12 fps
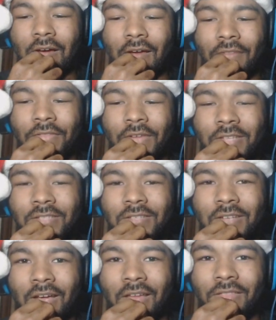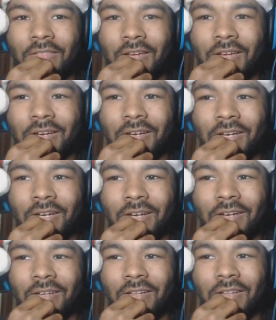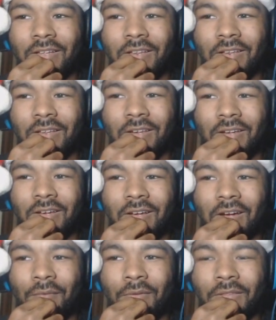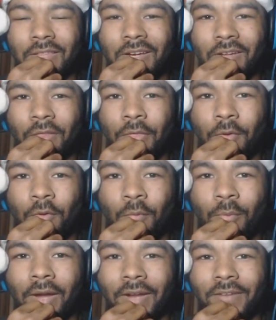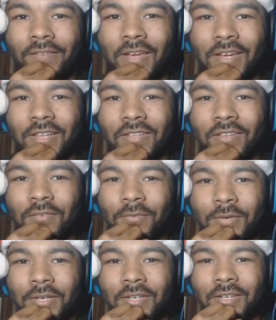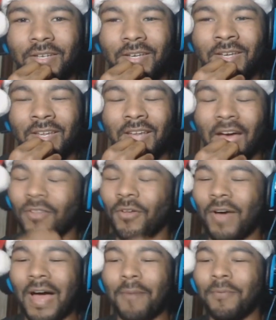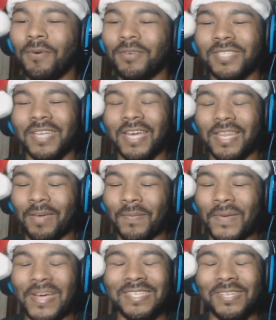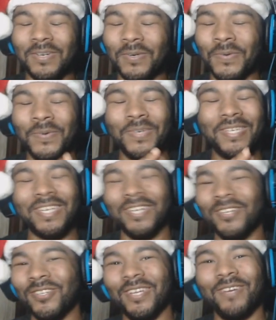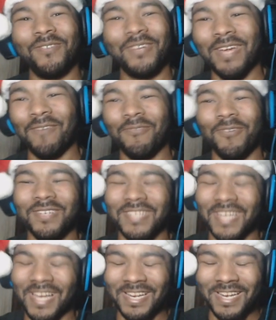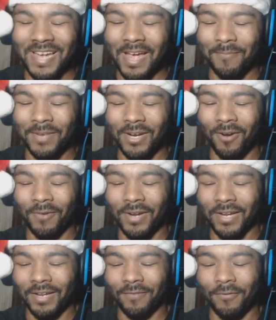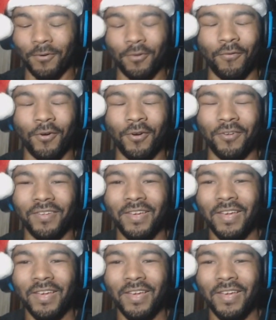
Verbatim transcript: I think I think uh, I really think Cthulhu probably taken this one. Although I will say that Peso killed it with that first line. He had me already in the first verse.